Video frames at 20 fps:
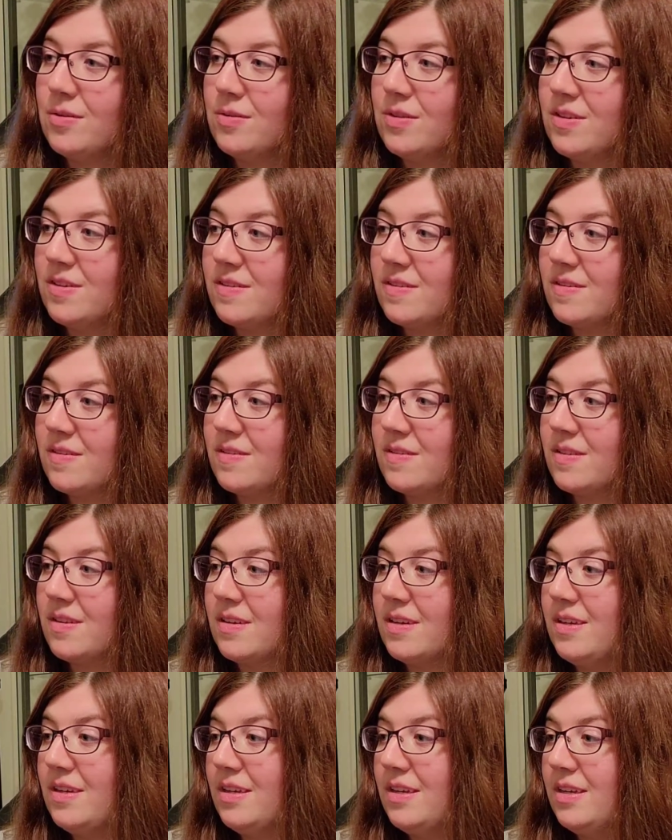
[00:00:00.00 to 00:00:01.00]
this
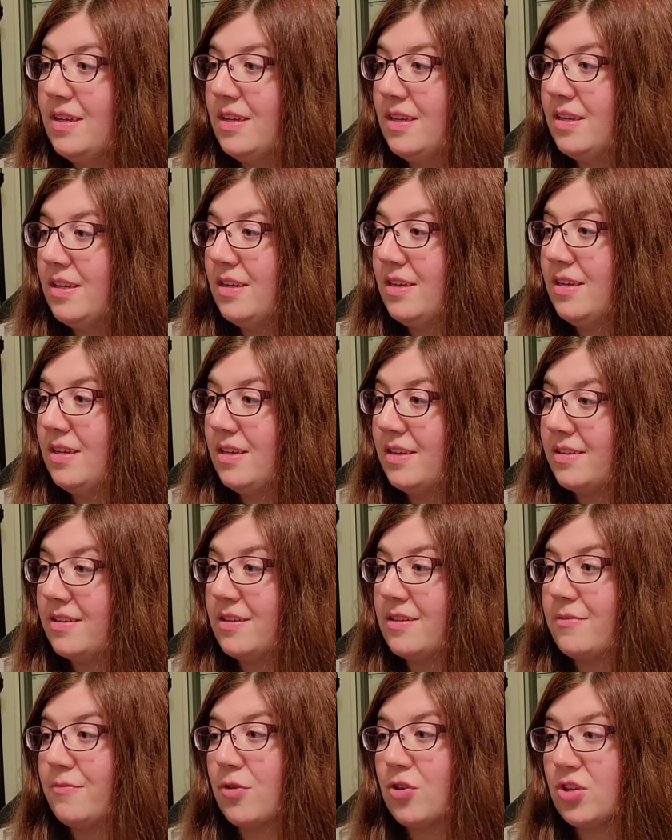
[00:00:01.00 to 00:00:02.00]
is
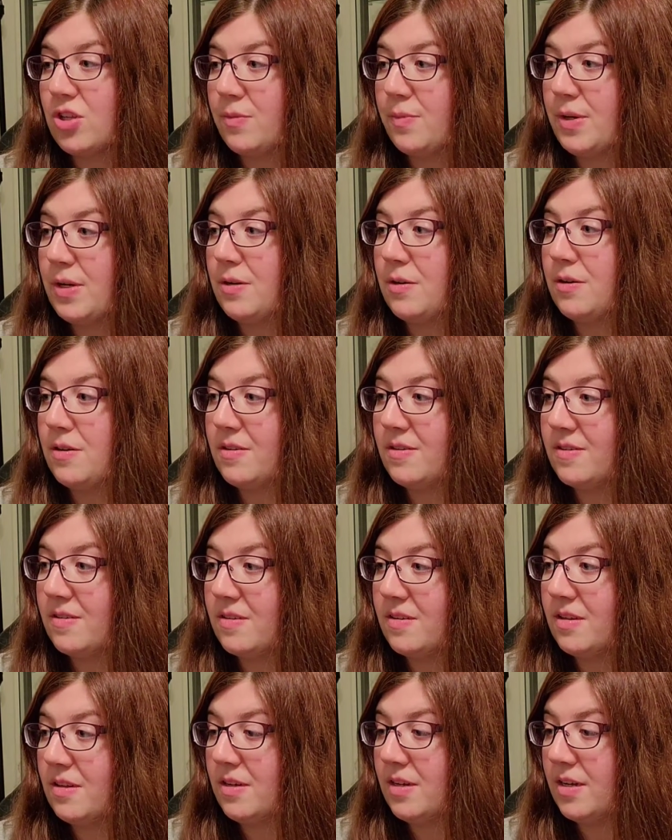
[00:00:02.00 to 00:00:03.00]
his first
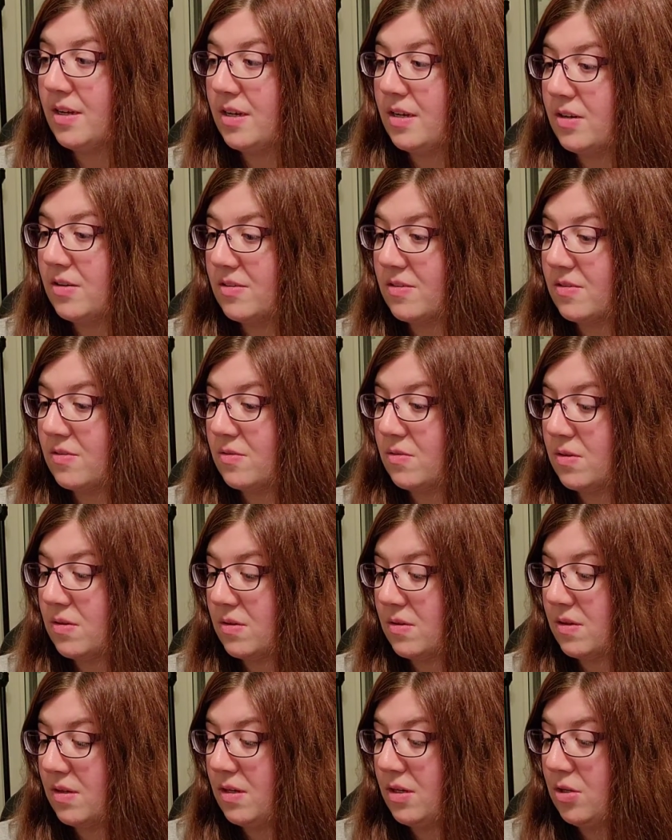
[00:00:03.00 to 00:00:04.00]
appearance, and also
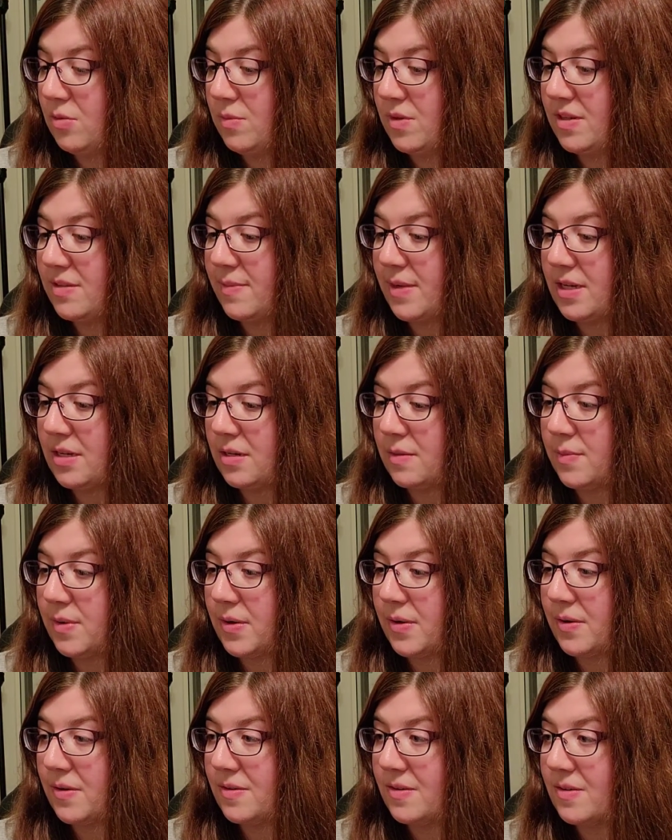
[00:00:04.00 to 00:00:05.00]
the Inhumans make an
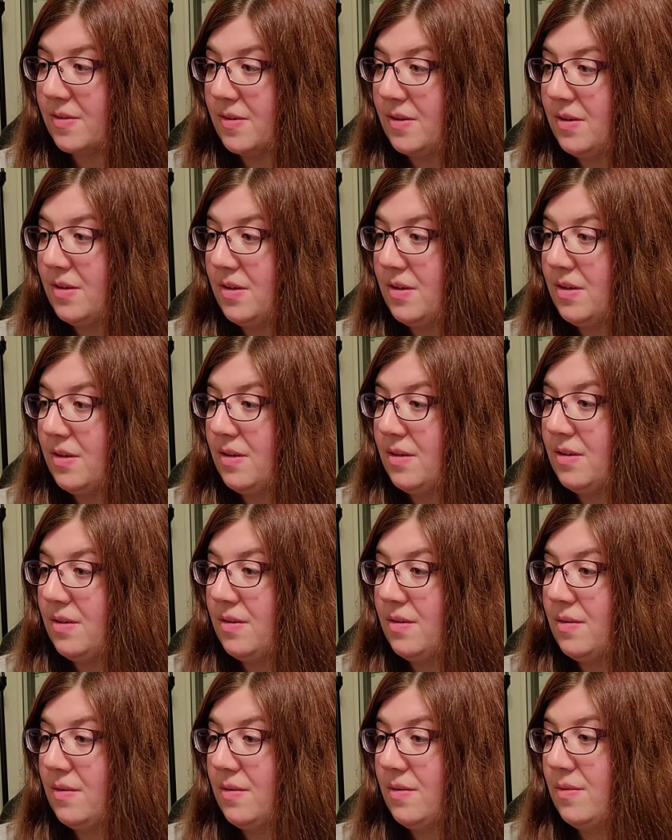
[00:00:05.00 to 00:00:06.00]
appearance.
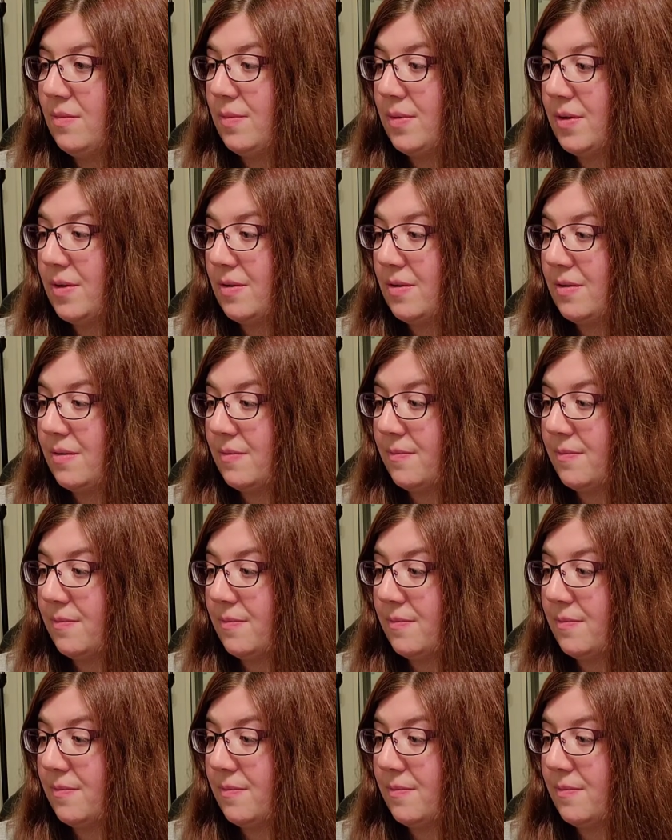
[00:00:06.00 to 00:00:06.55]
But